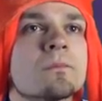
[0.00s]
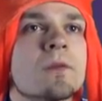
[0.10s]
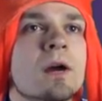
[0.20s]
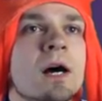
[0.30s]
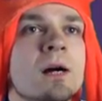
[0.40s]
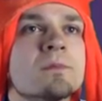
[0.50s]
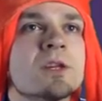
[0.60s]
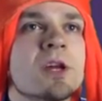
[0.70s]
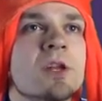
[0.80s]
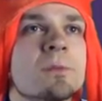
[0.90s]
um, to
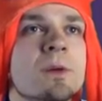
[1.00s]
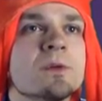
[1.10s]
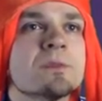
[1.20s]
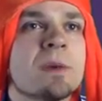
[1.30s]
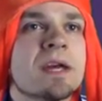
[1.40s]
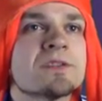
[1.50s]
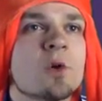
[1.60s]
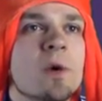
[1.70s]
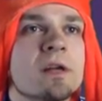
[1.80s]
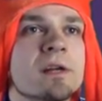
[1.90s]
the other people's base
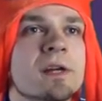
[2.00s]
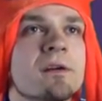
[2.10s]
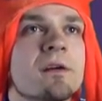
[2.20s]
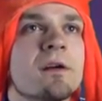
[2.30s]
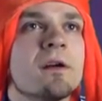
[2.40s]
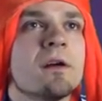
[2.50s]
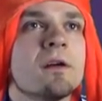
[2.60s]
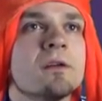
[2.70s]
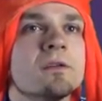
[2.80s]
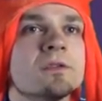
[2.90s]
quickly.
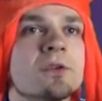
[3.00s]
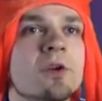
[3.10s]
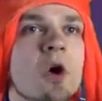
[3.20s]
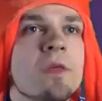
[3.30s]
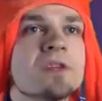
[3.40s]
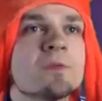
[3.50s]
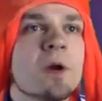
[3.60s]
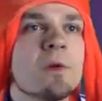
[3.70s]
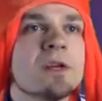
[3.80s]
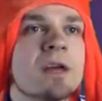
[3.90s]
So go this way
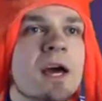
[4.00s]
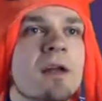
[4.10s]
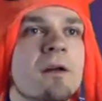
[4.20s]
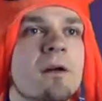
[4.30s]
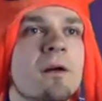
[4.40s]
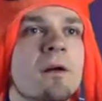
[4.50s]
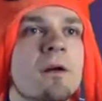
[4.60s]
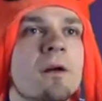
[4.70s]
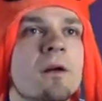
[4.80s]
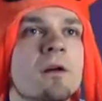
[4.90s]
when you can.
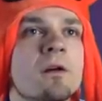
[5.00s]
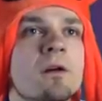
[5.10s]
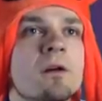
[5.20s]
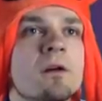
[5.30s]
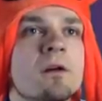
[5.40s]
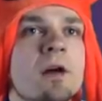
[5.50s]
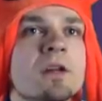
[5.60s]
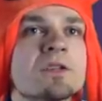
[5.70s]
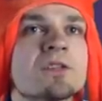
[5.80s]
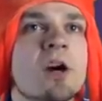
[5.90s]

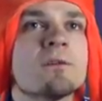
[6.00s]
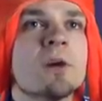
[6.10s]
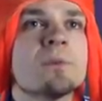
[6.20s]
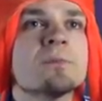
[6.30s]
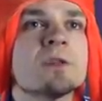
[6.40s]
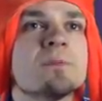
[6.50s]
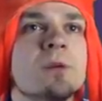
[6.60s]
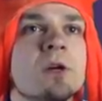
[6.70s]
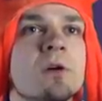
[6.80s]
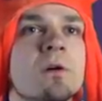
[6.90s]
And just cover up as much blue.